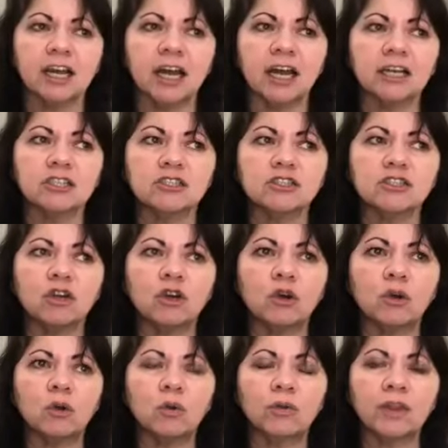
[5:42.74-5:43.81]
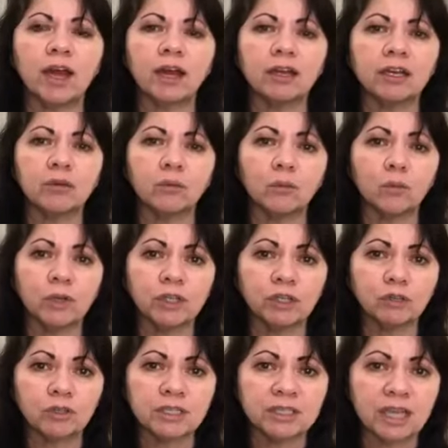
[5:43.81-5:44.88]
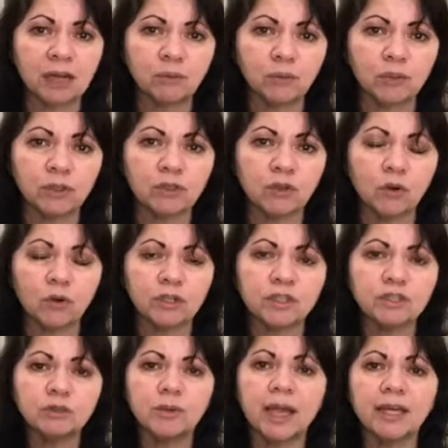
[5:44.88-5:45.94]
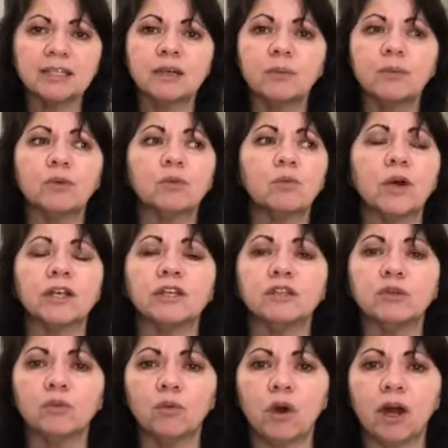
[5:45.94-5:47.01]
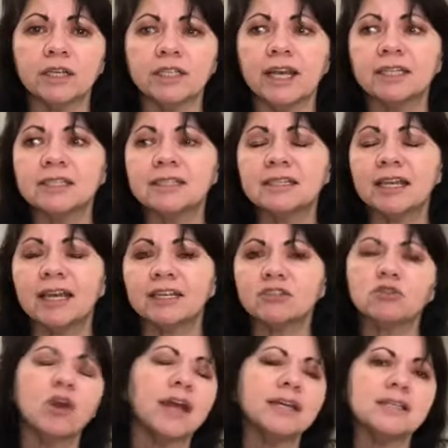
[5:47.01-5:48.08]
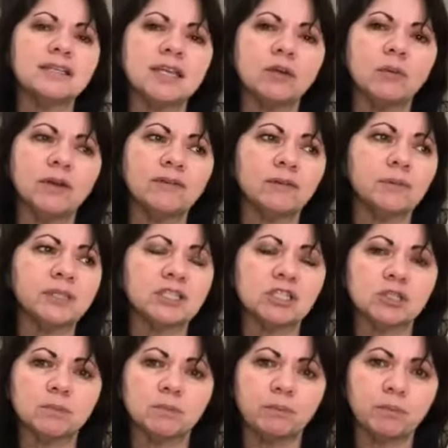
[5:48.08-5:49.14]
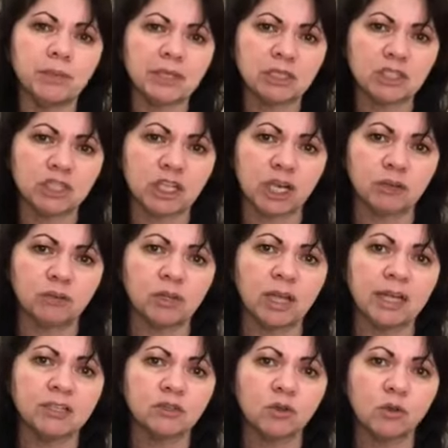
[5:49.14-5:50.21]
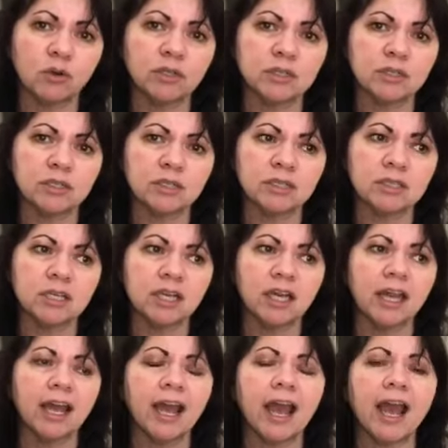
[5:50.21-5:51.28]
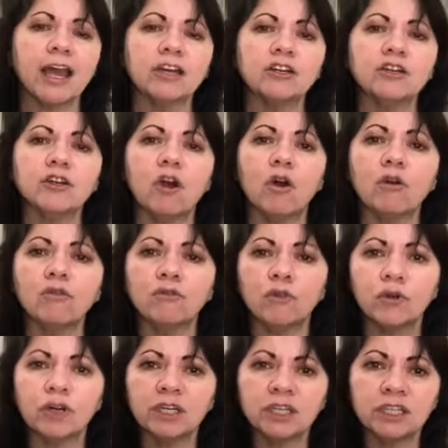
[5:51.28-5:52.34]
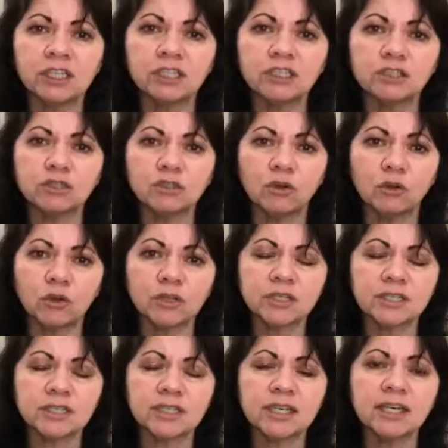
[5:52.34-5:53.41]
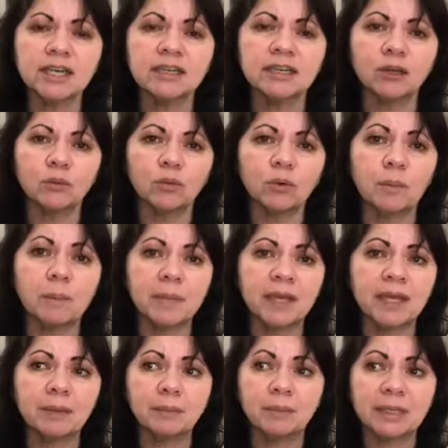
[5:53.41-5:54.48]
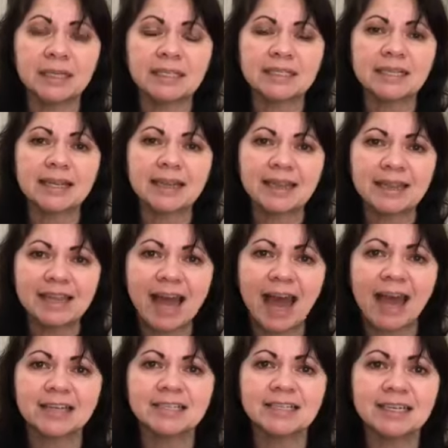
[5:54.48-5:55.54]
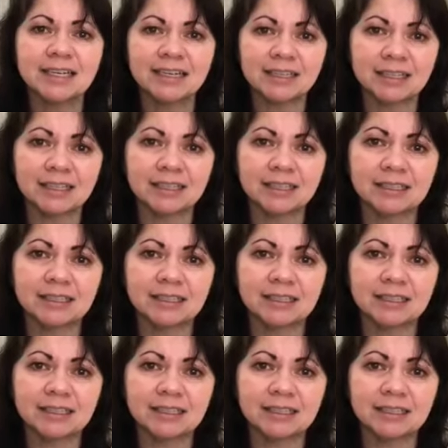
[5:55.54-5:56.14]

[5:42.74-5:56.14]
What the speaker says: so that when you're done with the course, you end up with what you want. And try to stay away from these big generalized courses and go for a niche course that will meet that need.